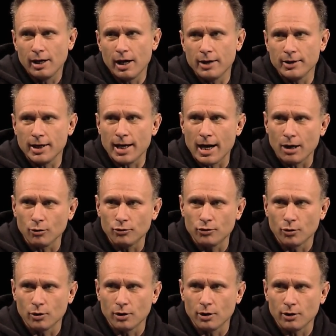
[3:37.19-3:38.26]
And then
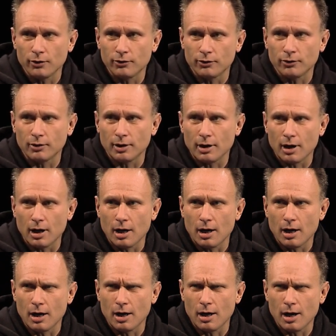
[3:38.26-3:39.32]
outdoors,
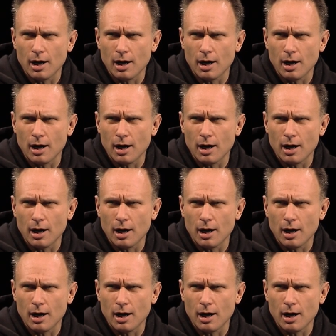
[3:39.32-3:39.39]
uh,